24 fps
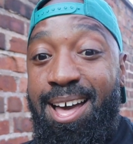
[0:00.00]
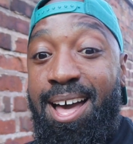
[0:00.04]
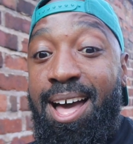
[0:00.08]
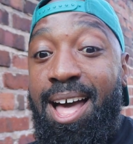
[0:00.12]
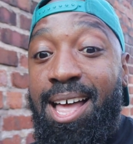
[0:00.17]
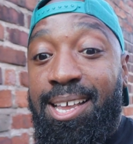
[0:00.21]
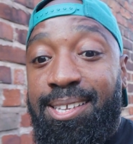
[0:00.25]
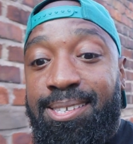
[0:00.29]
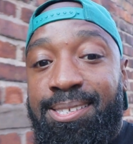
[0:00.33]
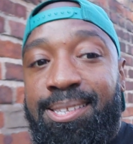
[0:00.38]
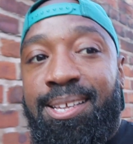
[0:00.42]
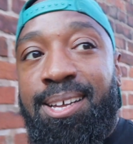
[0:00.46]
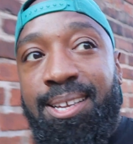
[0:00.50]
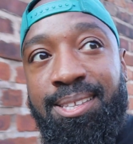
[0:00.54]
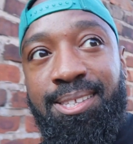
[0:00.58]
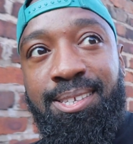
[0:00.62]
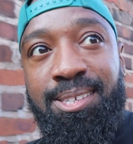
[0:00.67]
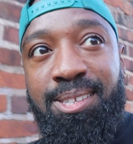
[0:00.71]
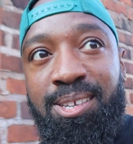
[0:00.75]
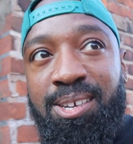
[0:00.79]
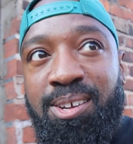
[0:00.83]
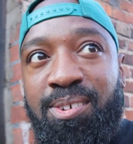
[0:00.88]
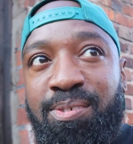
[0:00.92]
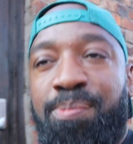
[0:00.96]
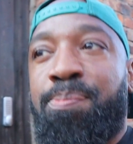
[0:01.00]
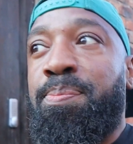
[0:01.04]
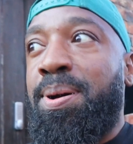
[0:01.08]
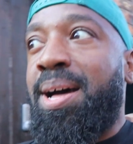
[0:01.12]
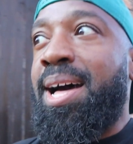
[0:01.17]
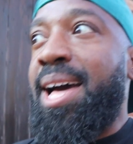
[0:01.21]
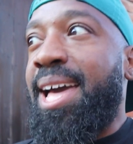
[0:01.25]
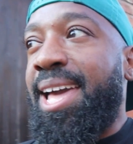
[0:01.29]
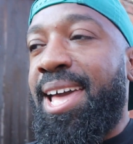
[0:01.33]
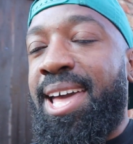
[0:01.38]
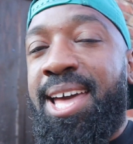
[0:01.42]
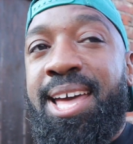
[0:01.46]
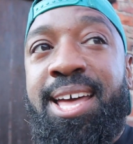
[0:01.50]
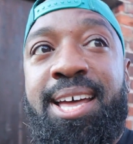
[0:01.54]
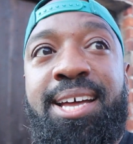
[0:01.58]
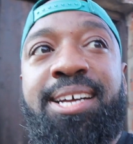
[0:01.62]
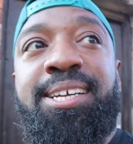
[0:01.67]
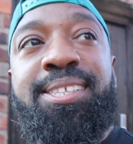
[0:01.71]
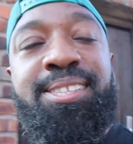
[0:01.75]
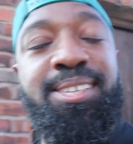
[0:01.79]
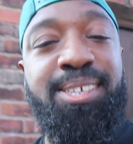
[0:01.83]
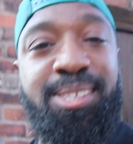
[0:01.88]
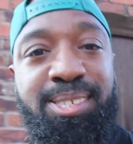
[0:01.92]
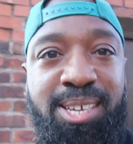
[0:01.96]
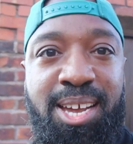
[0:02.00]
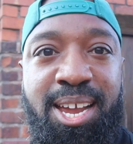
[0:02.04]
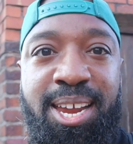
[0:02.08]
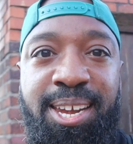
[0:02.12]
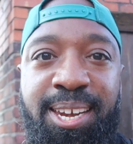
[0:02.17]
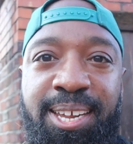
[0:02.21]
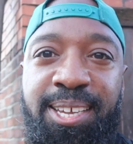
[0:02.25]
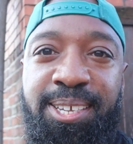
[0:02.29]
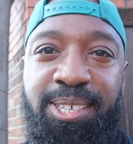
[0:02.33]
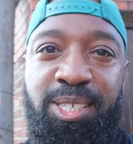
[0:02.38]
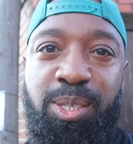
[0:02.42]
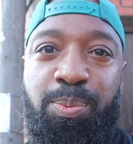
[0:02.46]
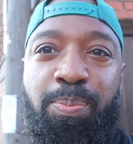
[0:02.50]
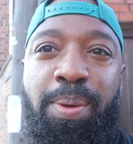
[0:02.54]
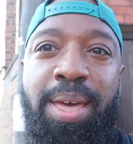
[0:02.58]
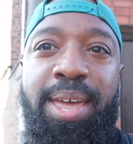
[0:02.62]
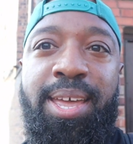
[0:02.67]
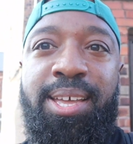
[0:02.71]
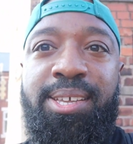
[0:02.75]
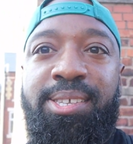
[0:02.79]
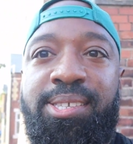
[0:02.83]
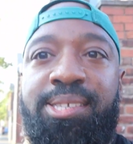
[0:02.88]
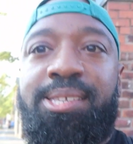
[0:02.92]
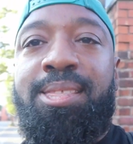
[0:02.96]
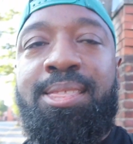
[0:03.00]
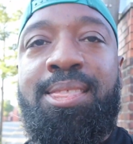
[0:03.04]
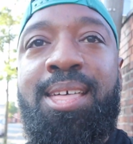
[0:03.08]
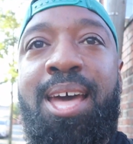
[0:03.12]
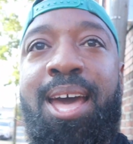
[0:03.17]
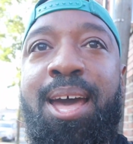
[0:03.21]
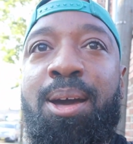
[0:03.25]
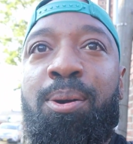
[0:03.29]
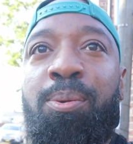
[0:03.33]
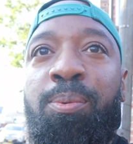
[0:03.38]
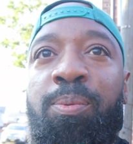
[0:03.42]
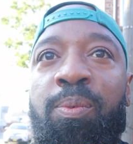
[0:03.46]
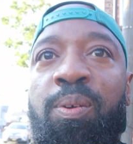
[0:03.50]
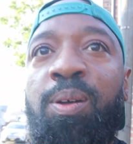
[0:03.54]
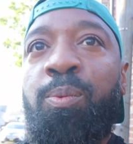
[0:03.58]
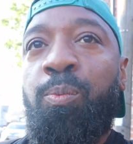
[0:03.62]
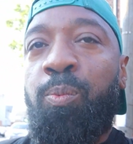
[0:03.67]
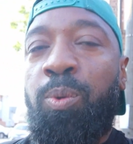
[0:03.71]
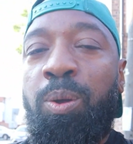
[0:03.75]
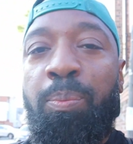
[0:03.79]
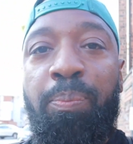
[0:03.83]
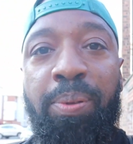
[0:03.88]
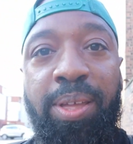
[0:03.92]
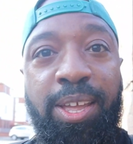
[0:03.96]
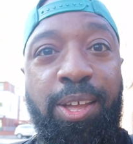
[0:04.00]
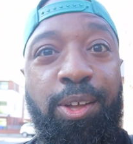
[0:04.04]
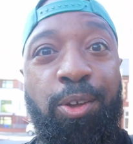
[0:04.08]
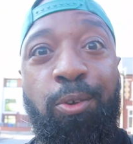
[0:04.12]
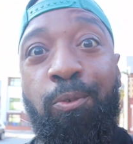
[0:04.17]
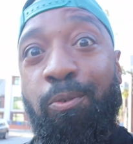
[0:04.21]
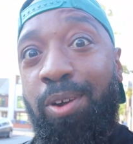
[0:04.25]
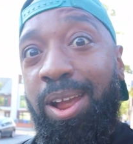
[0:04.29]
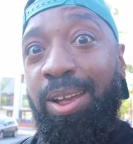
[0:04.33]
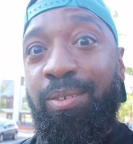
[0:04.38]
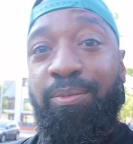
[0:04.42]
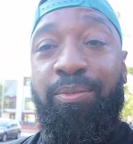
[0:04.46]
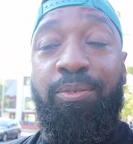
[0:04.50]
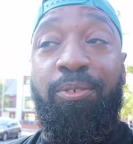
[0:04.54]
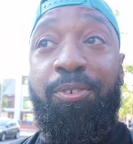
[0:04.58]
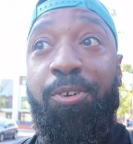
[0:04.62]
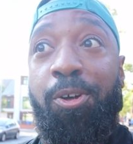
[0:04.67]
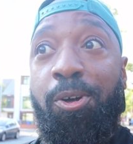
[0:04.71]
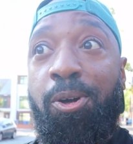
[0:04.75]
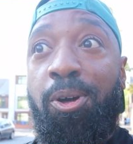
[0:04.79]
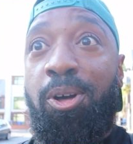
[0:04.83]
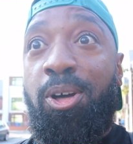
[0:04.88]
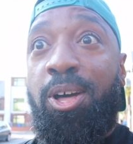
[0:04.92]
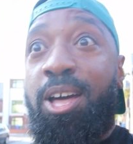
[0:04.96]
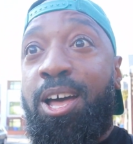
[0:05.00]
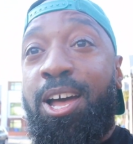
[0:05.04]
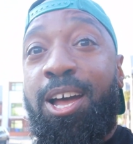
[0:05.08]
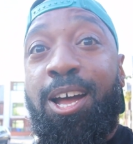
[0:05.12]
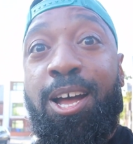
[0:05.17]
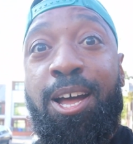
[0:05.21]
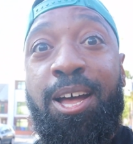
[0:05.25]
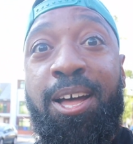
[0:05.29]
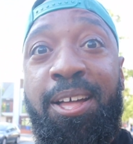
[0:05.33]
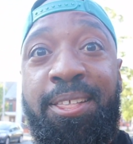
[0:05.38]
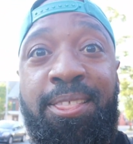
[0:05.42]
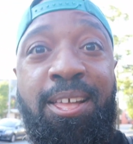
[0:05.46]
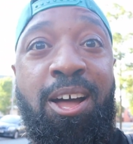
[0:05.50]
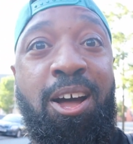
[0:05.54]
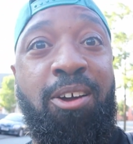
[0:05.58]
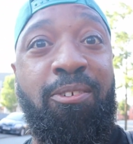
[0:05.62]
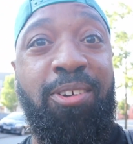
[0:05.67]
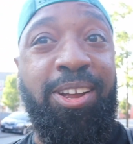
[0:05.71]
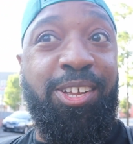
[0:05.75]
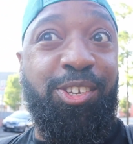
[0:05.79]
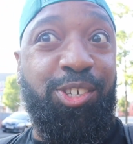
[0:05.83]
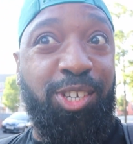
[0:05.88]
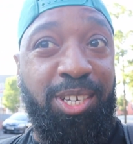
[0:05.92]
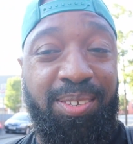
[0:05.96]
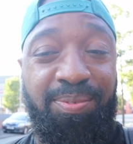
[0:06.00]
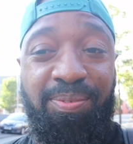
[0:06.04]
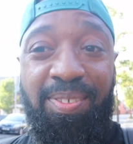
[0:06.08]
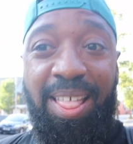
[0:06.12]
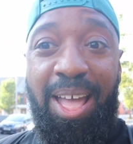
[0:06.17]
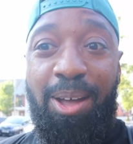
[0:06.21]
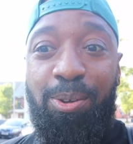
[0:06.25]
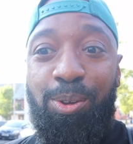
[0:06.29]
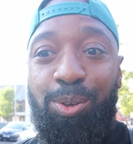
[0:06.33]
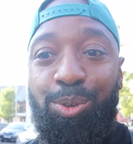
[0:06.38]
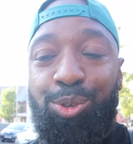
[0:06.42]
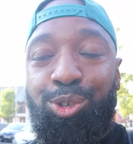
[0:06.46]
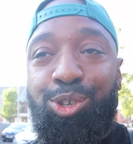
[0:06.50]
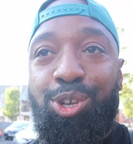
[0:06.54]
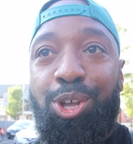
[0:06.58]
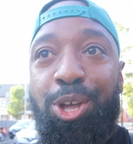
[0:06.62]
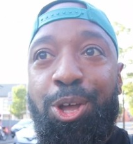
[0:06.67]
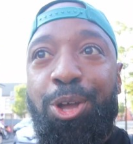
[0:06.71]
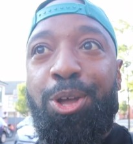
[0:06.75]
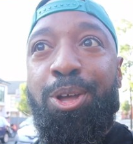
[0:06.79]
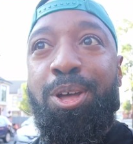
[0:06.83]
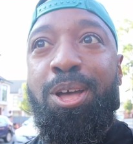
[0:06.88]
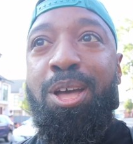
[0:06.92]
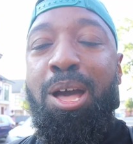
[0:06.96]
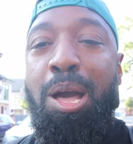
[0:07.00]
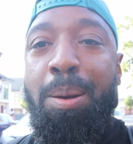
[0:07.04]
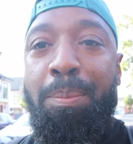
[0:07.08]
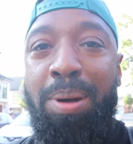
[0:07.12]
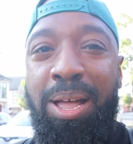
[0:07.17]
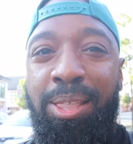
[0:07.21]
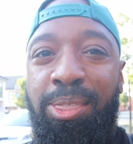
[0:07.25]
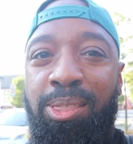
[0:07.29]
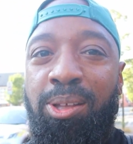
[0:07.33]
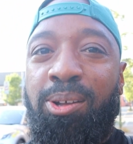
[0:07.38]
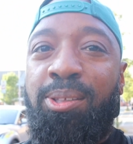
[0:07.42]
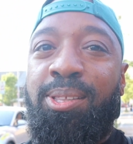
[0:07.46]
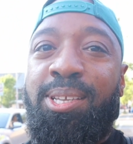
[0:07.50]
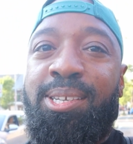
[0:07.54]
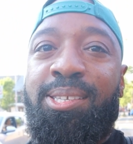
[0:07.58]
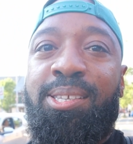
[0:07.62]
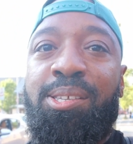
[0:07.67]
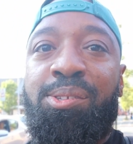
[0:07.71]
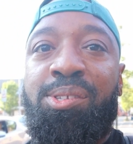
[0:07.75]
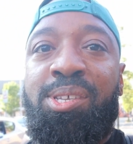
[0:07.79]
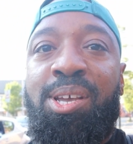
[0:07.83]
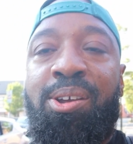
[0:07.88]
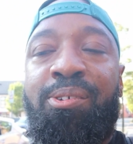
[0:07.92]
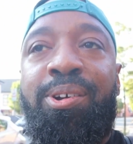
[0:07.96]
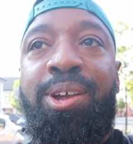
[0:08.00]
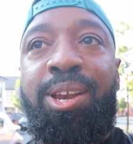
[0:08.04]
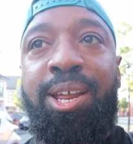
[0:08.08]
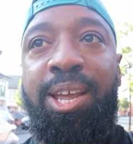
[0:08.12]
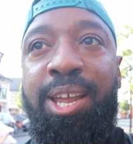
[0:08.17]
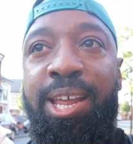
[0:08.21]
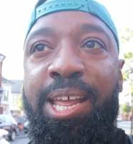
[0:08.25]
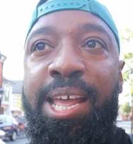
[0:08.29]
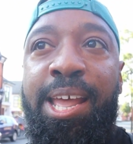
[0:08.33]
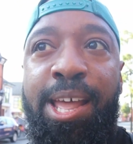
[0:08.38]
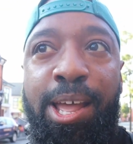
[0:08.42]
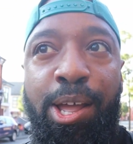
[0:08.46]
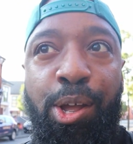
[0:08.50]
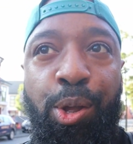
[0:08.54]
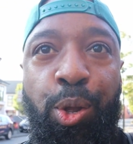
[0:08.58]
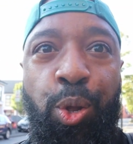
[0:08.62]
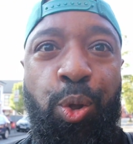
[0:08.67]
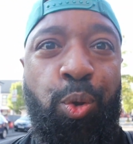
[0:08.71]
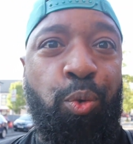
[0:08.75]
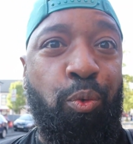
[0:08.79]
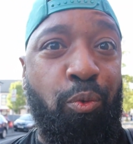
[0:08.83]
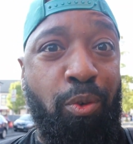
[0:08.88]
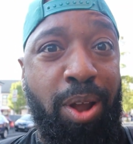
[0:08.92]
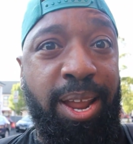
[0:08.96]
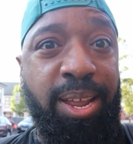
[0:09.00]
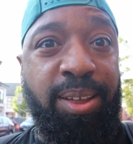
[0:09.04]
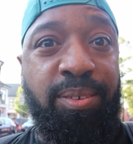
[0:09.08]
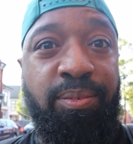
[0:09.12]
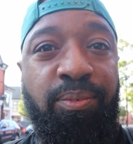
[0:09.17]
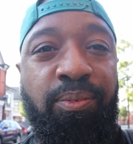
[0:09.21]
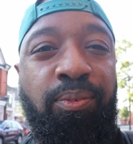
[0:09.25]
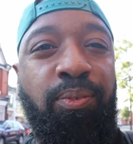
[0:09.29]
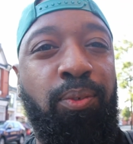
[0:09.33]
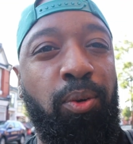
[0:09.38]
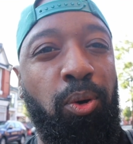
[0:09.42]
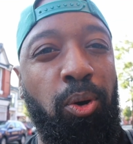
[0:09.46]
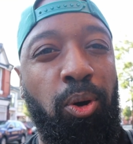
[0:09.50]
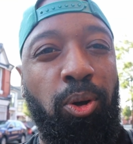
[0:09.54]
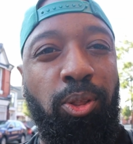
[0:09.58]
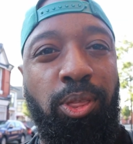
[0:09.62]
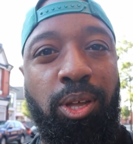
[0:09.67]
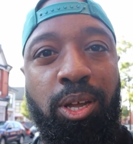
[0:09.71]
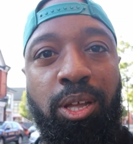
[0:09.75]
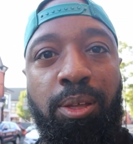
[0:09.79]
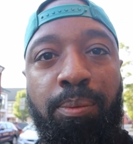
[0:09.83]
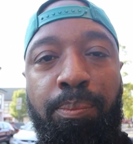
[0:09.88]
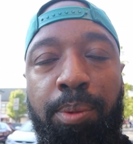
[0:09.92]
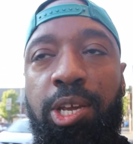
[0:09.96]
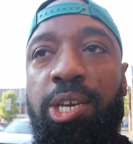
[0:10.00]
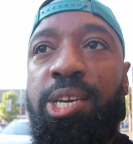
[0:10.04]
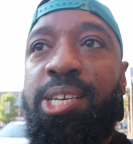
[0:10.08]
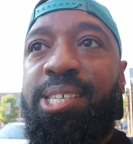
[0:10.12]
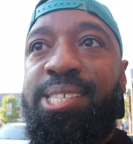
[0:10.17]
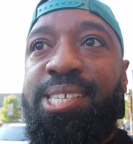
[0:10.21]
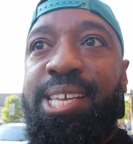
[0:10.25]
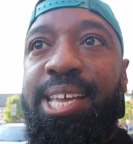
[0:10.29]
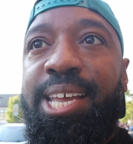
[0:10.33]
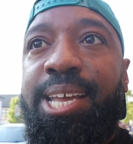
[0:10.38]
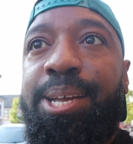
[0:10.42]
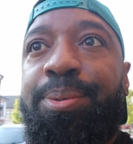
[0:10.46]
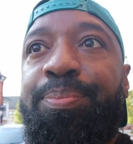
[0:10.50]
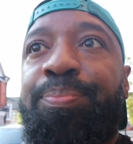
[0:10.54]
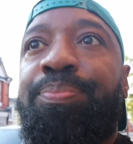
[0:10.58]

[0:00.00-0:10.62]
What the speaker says: I started off by designing a space that would be great for an RHS flower show, but not necessarily great for the community.